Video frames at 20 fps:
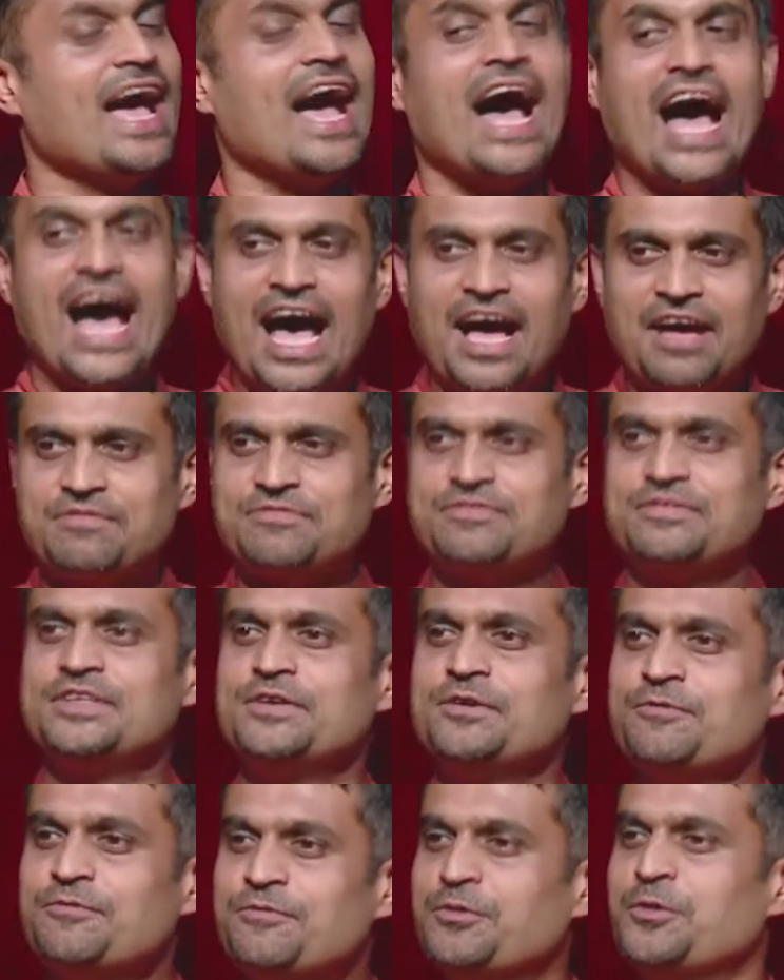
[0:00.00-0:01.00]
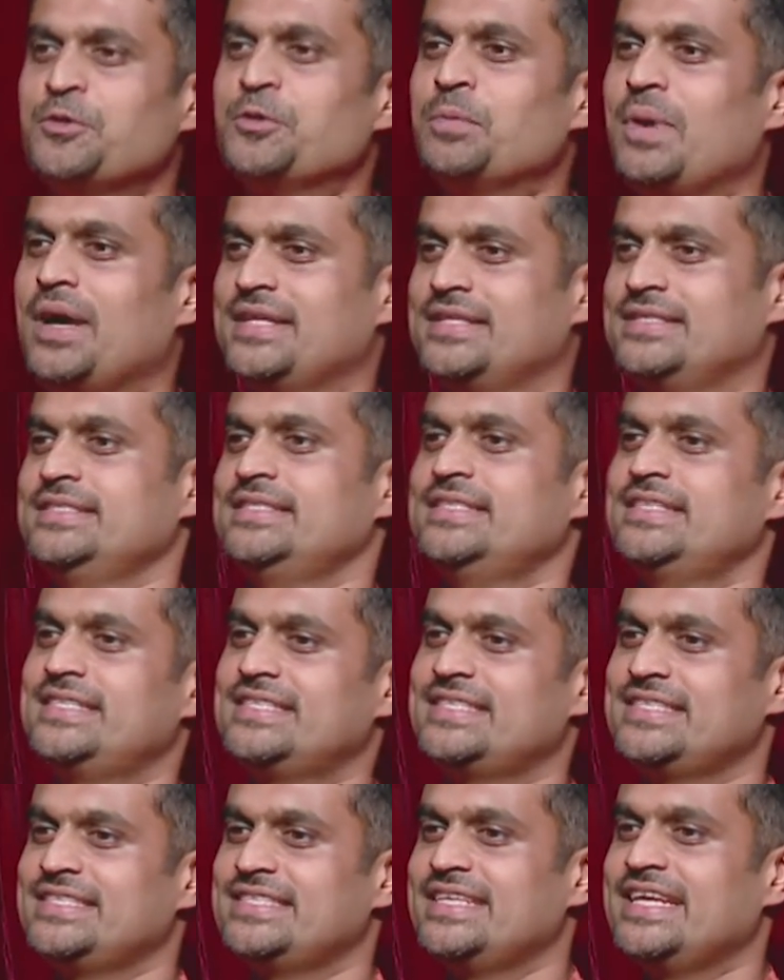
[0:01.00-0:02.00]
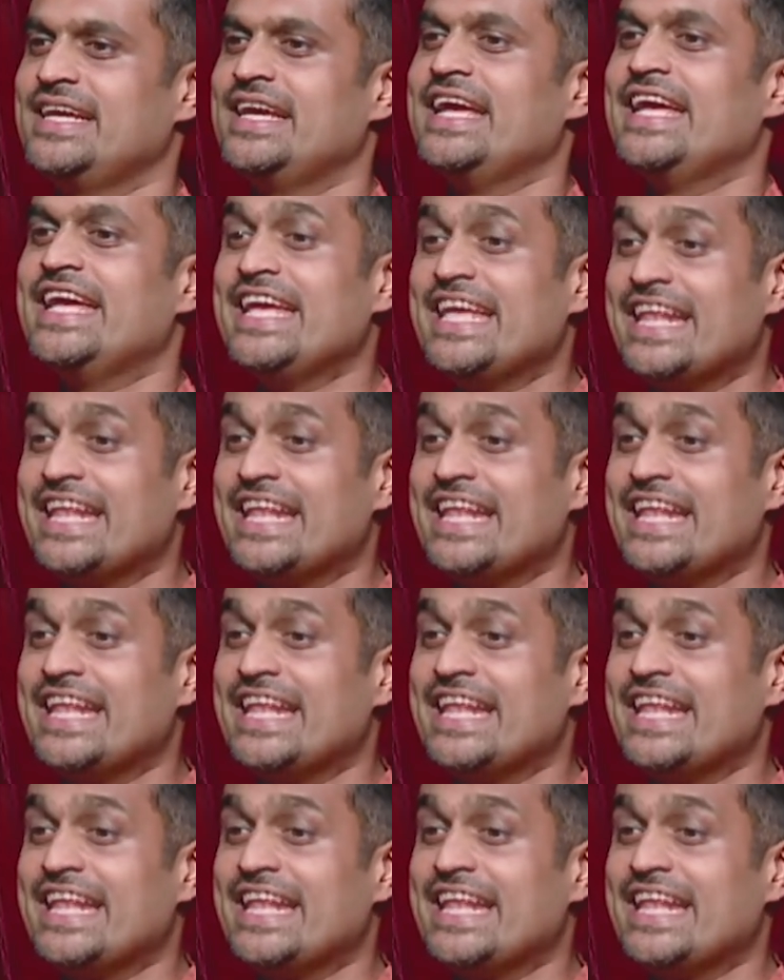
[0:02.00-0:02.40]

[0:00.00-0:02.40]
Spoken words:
After a few months, he